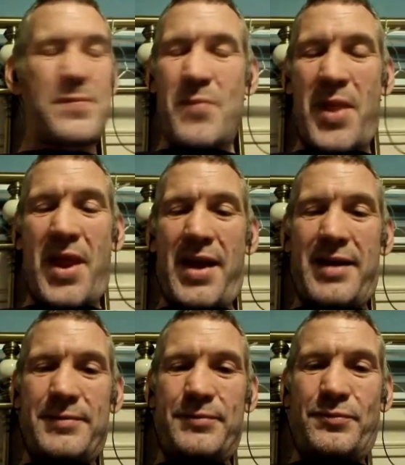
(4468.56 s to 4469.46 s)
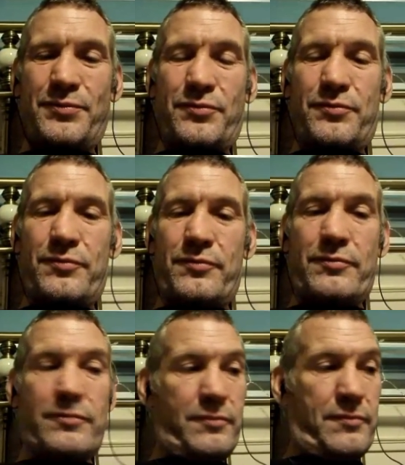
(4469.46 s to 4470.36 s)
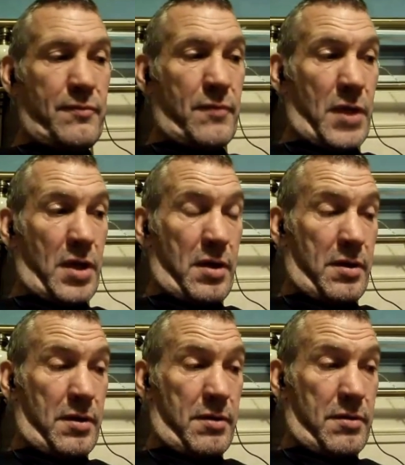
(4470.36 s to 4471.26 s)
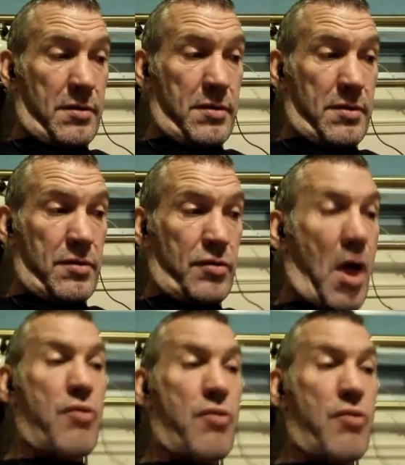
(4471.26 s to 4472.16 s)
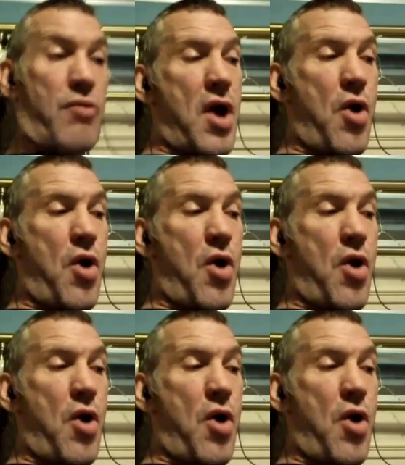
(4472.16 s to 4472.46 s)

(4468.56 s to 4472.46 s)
So you had to go, you went through Carlo for that? You didn't have to speak to anyone else?